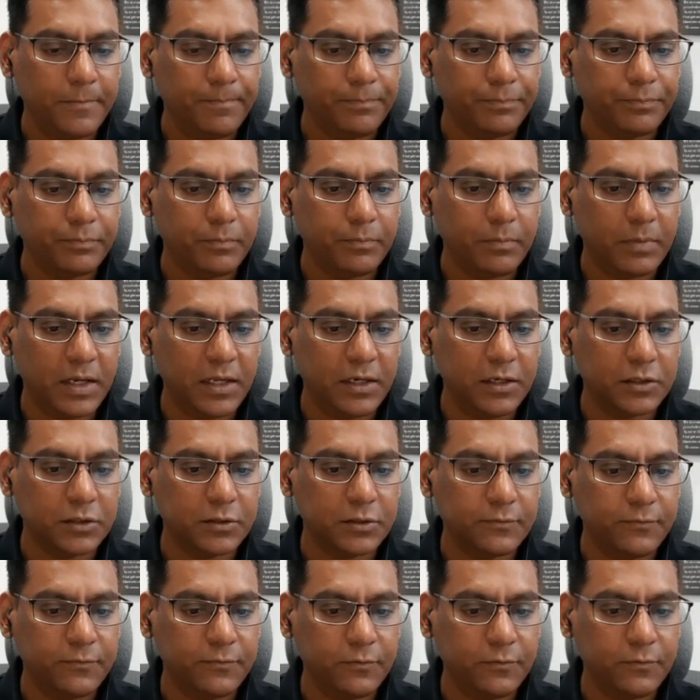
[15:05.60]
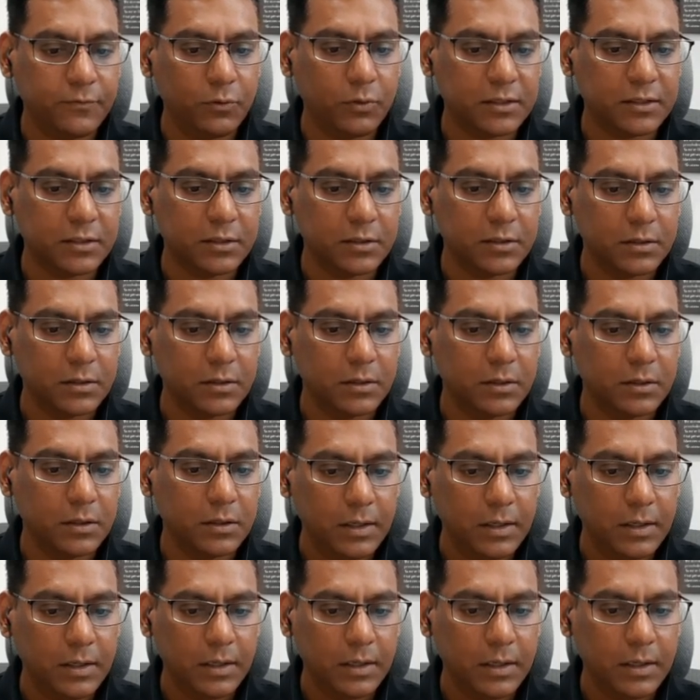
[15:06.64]
minus 4x
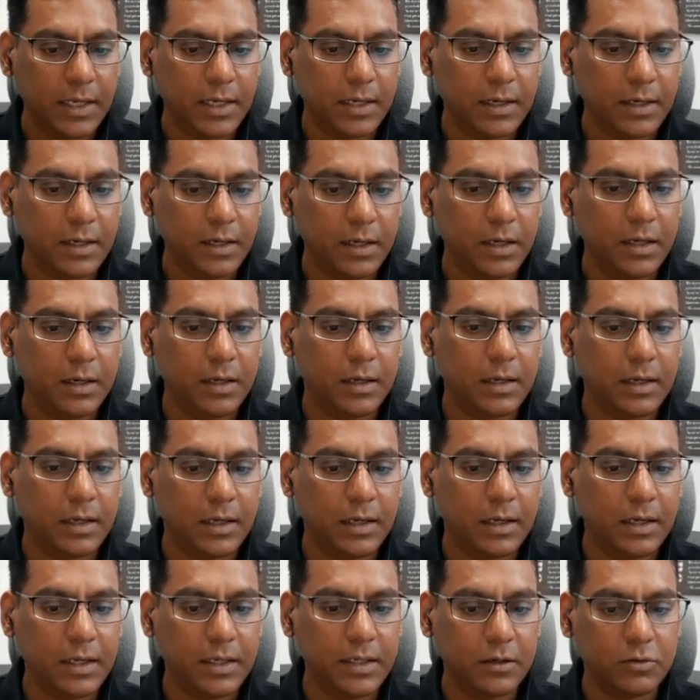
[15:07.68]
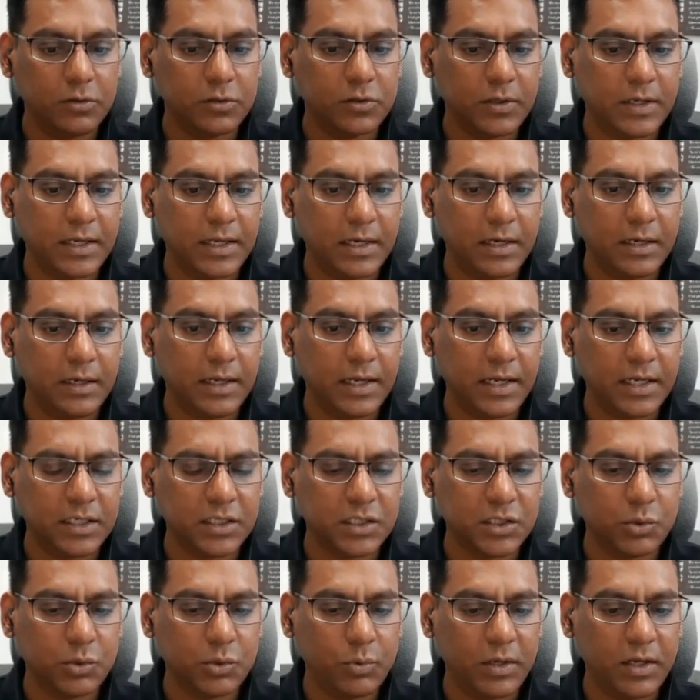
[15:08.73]
and here also I get x
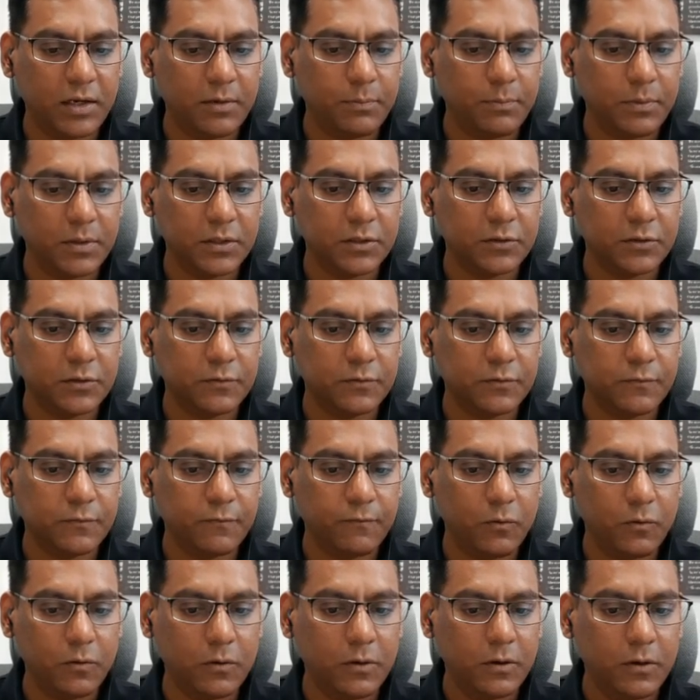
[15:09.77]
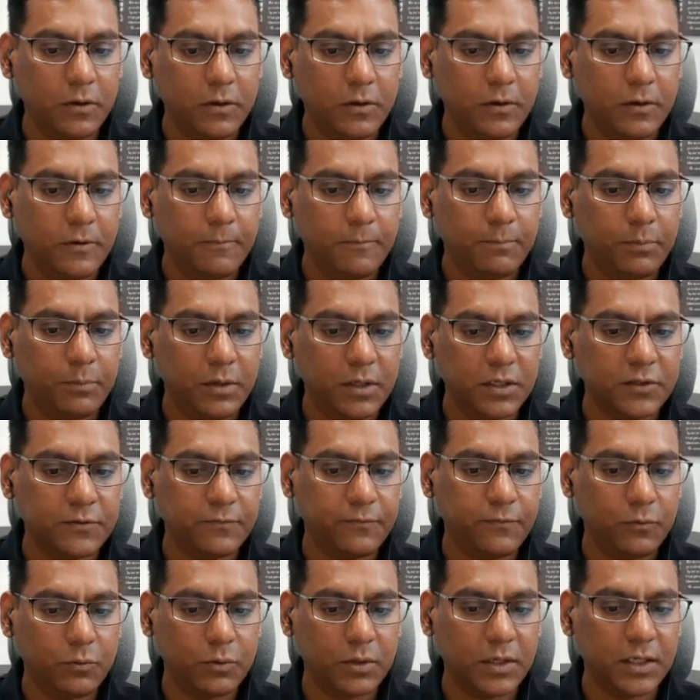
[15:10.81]
square plus 4 plus
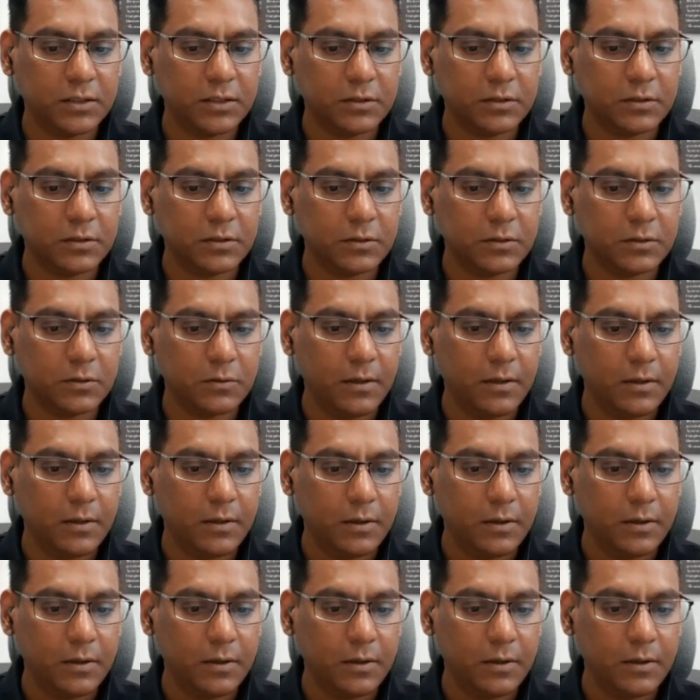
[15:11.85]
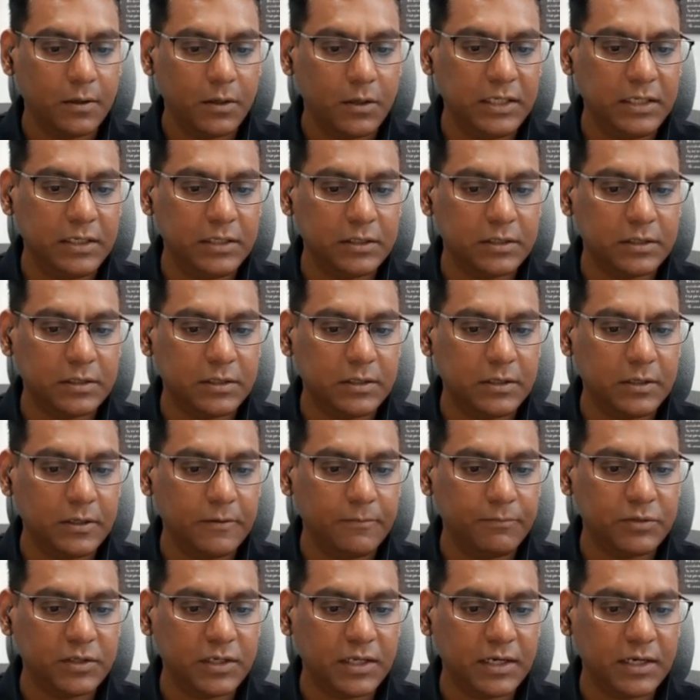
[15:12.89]
4x. Okay, so these
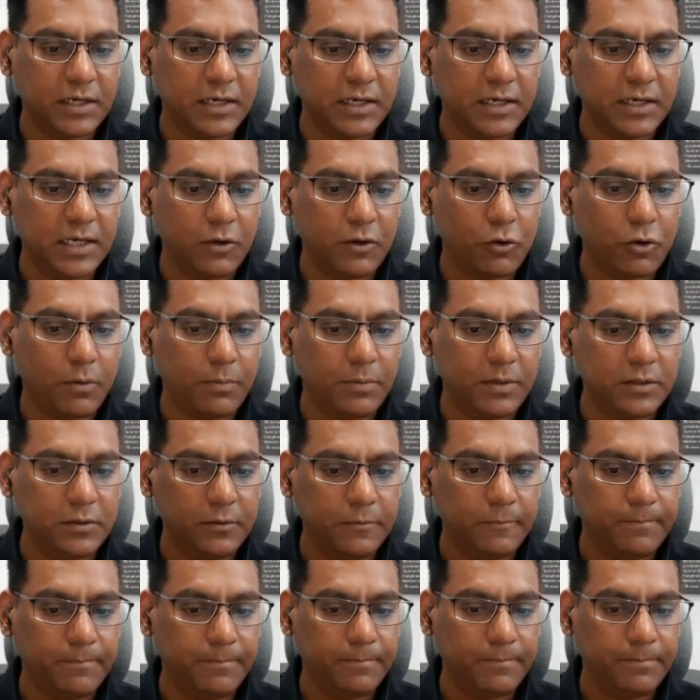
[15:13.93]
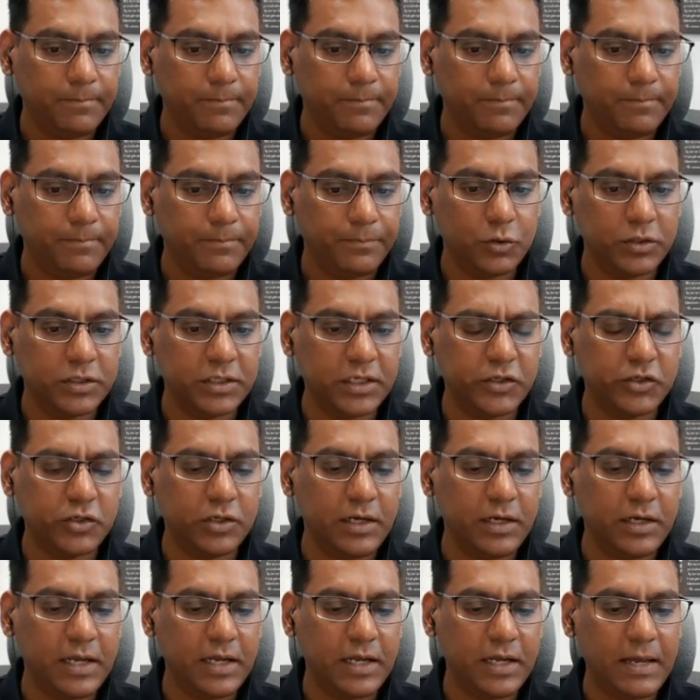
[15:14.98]
terms are anyway common, right? So
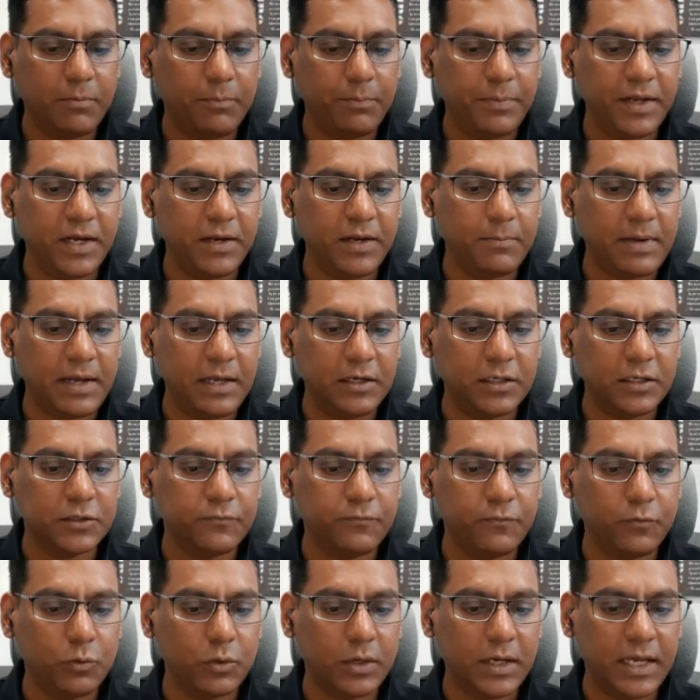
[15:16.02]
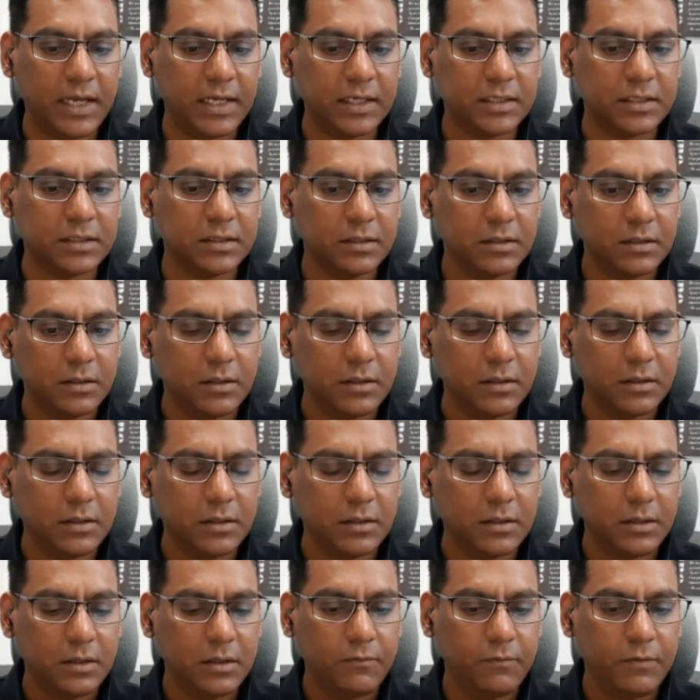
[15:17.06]
essentially I'm comparing minus 4x
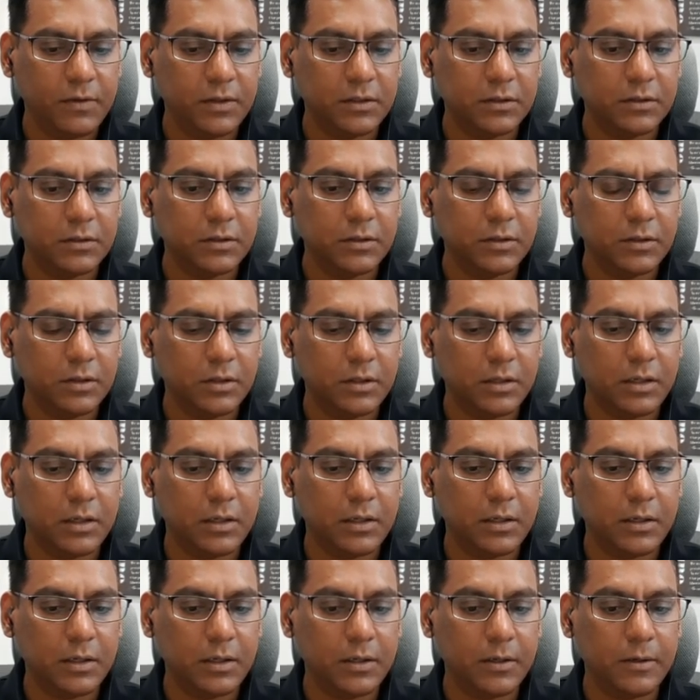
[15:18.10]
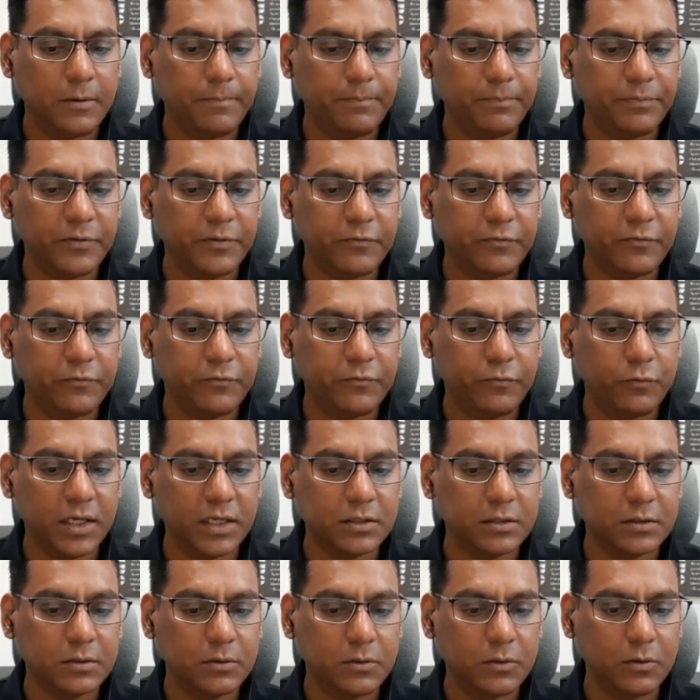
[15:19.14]
with 4x.
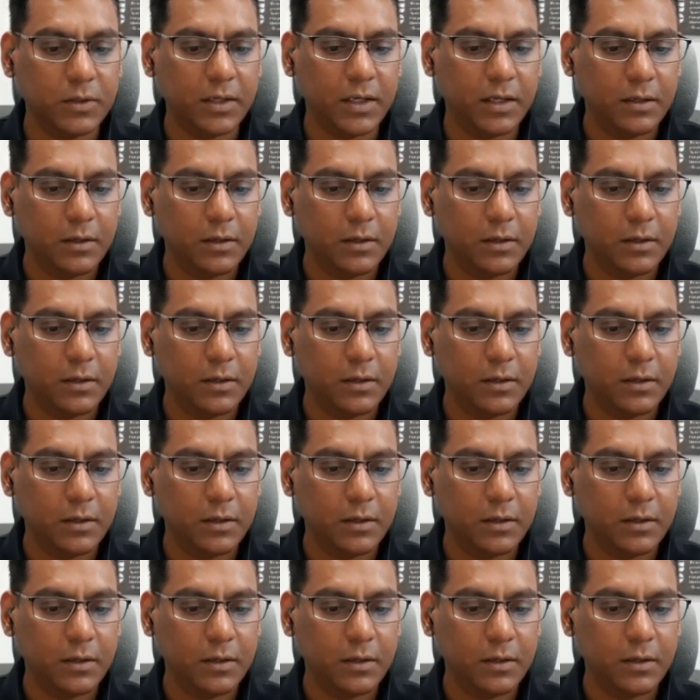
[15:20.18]
Okay,